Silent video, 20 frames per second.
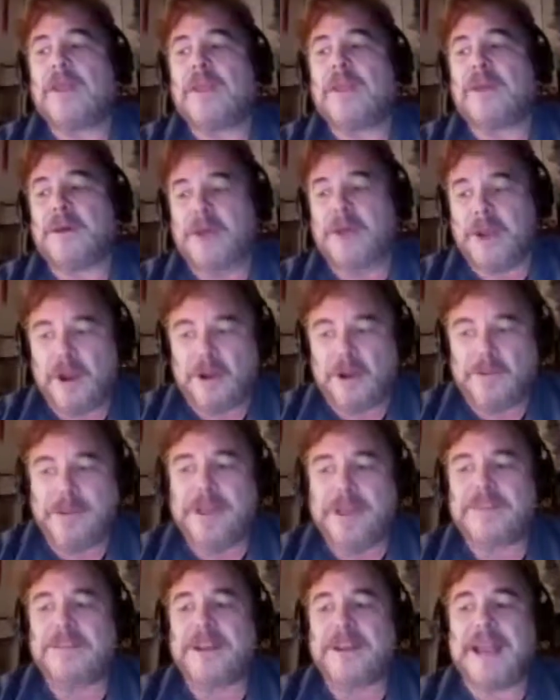There you go.
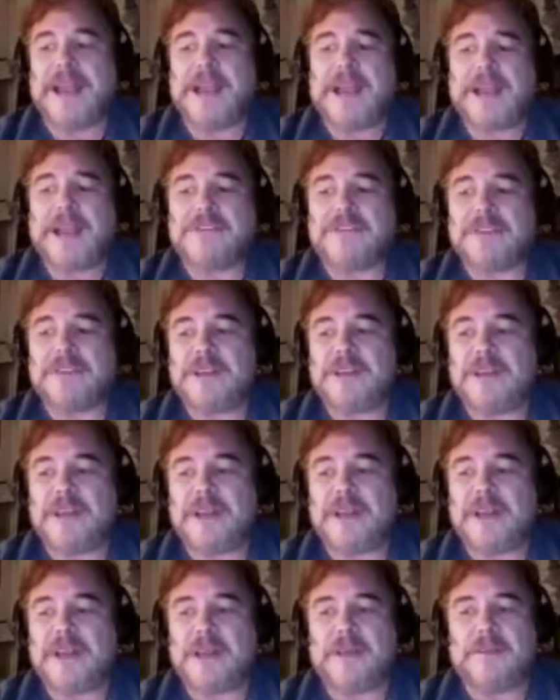Yes, and actually,
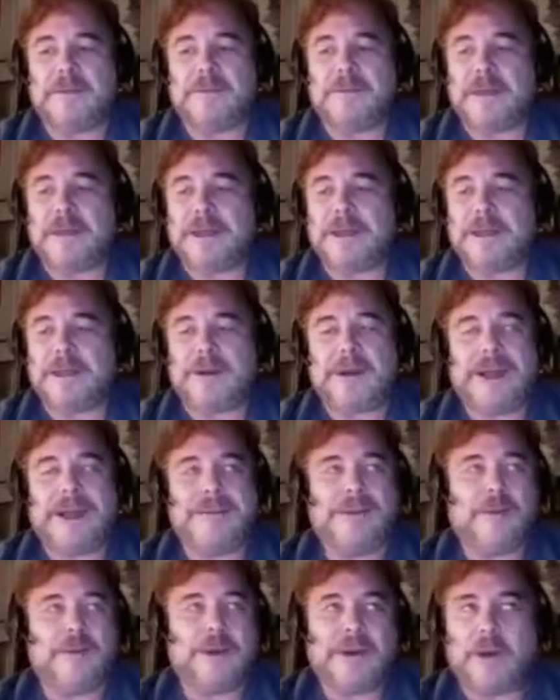
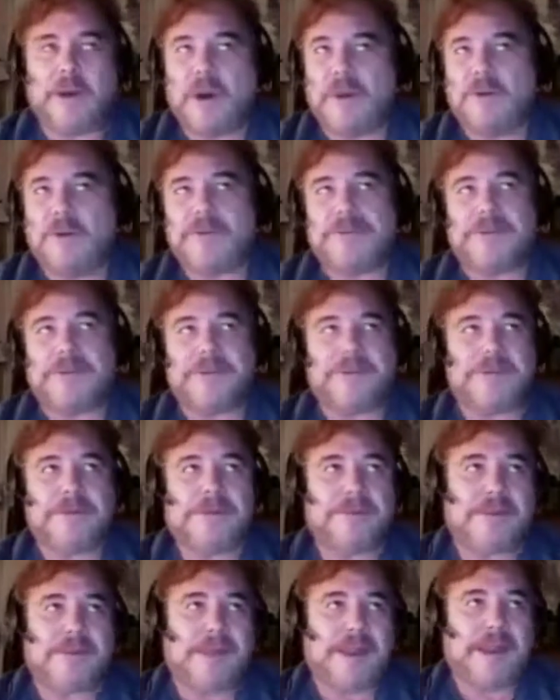having written all this,
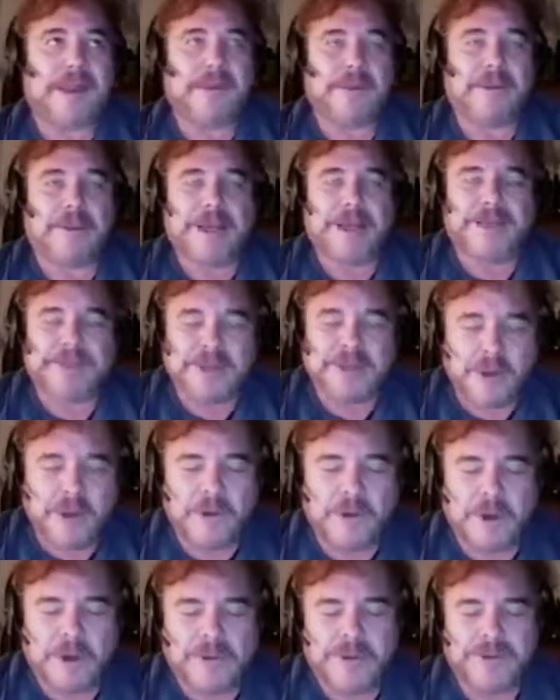having
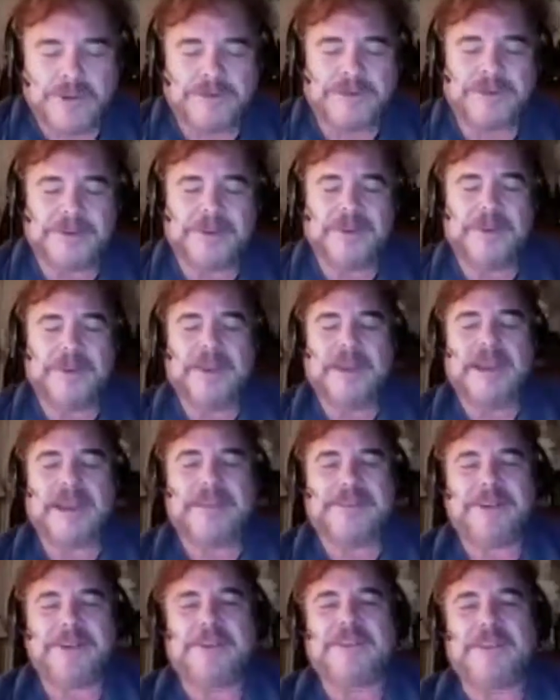known all this,
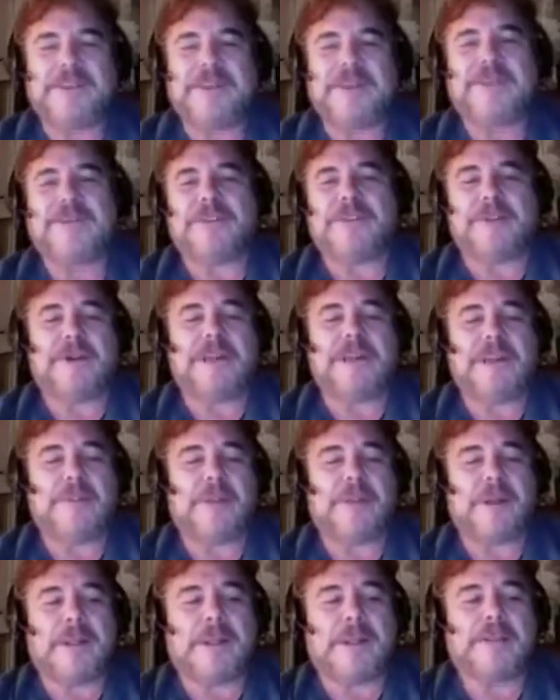it's interesting because looking at
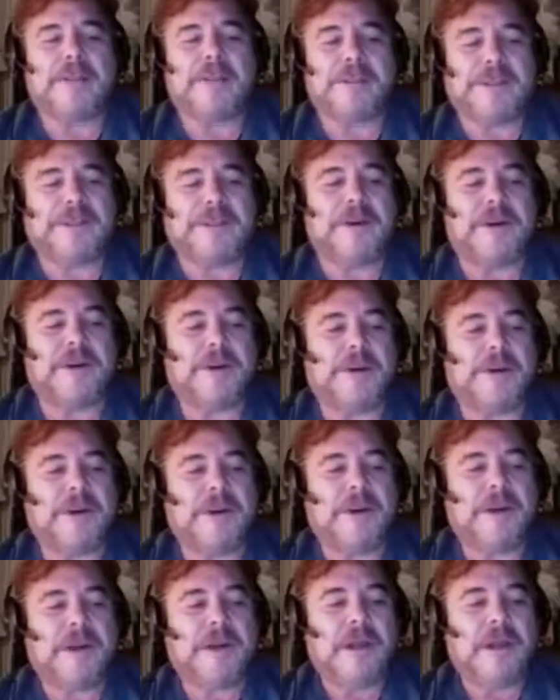McClellan's material,
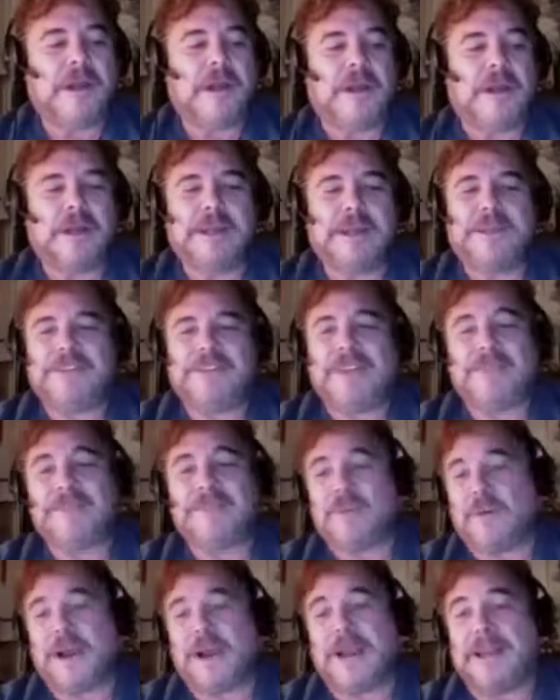he's
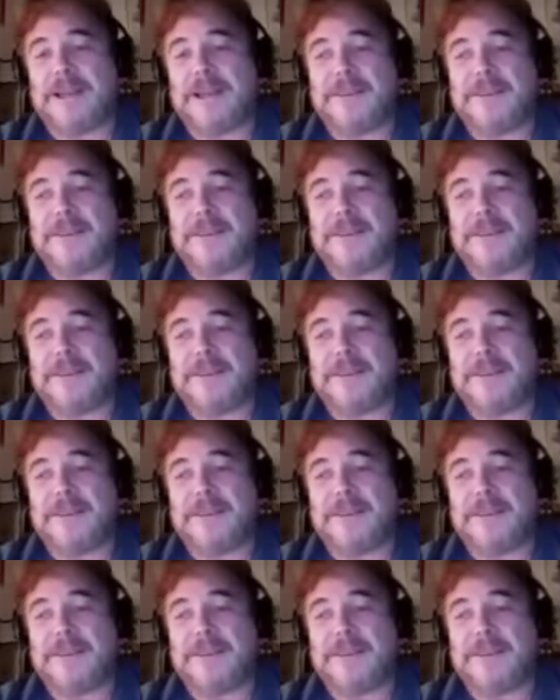absolutely right.